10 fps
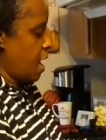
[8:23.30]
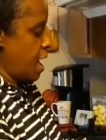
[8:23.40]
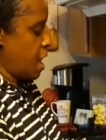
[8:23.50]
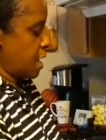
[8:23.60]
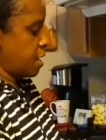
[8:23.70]

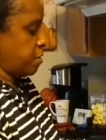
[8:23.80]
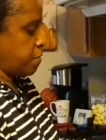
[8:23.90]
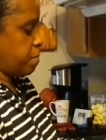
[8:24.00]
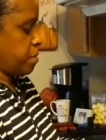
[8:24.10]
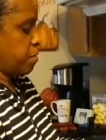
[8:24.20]
And I get a
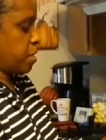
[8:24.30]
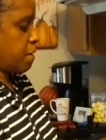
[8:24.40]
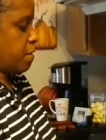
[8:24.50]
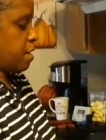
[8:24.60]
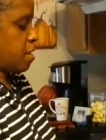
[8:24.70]
spoon
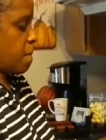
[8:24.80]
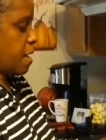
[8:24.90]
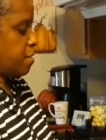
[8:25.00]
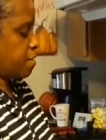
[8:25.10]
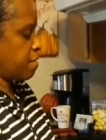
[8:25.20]
of it and you make